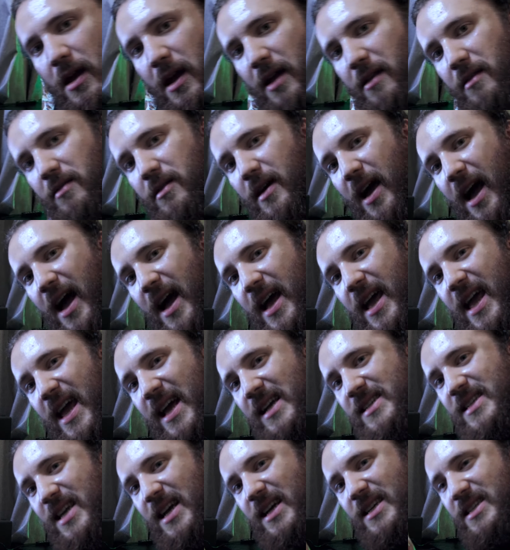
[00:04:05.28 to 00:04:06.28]
And that
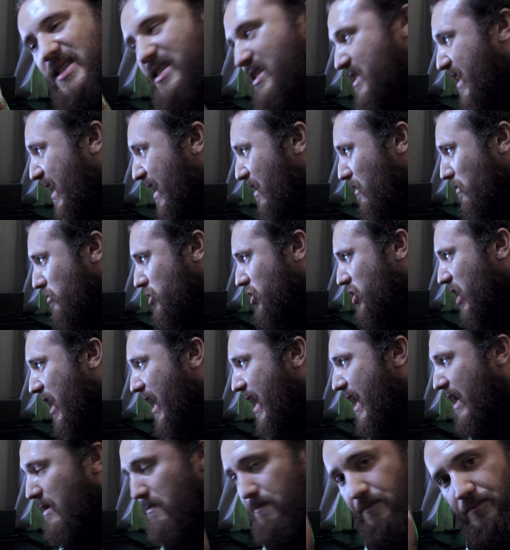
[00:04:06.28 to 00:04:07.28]
is
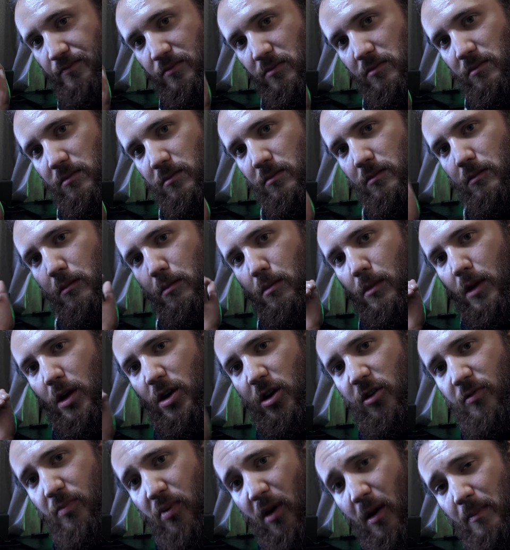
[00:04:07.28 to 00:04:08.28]
Skillshare.
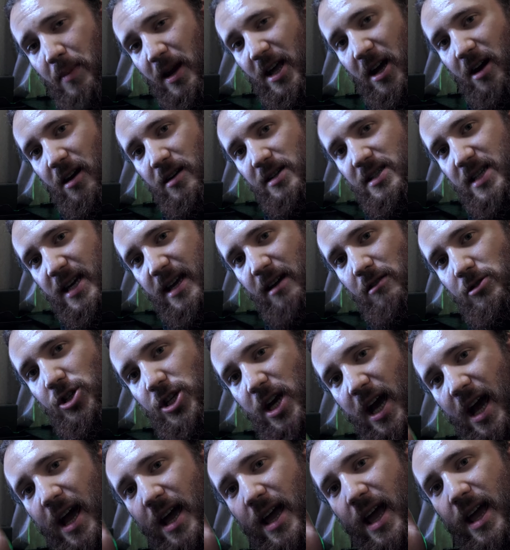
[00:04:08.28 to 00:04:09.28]
You've probably heard of
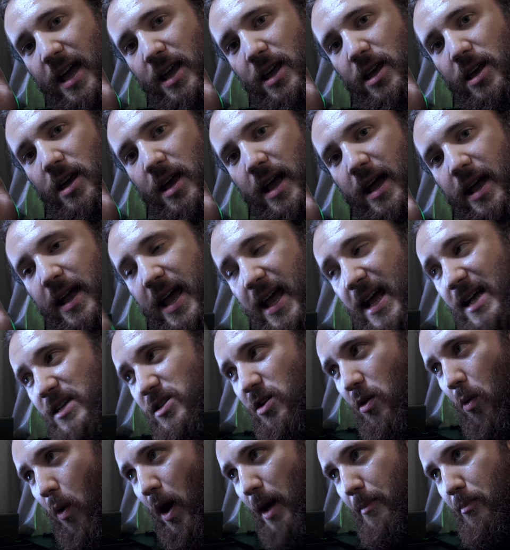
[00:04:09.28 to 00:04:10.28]
Skillshare. It is
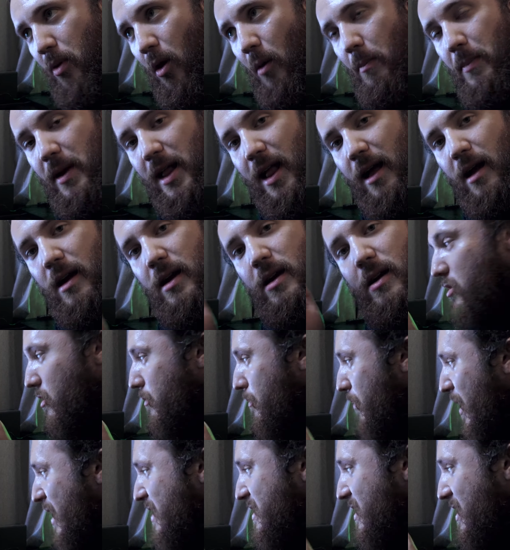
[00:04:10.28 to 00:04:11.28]
quite popular. You
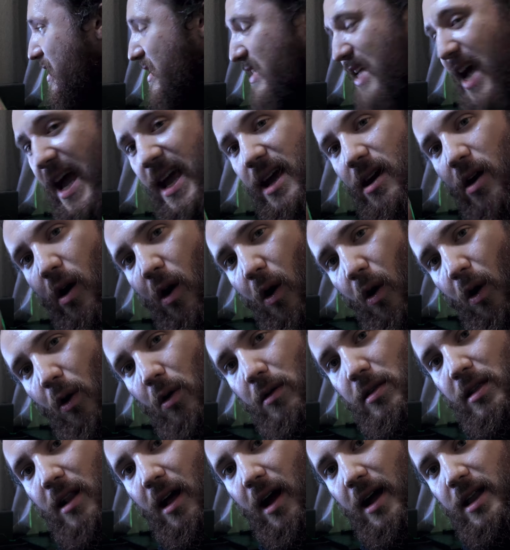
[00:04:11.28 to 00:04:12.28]
can basically take
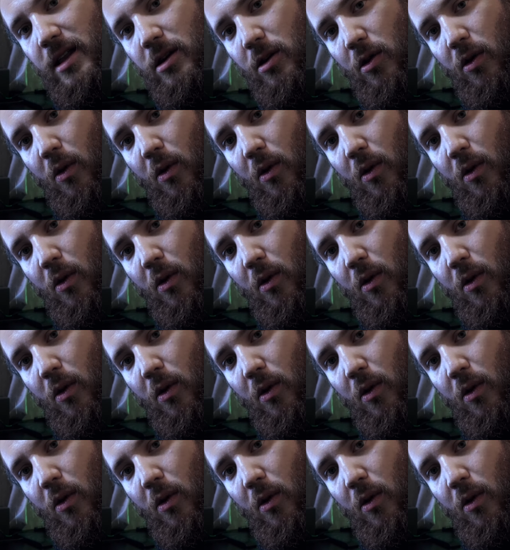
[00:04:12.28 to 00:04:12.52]
online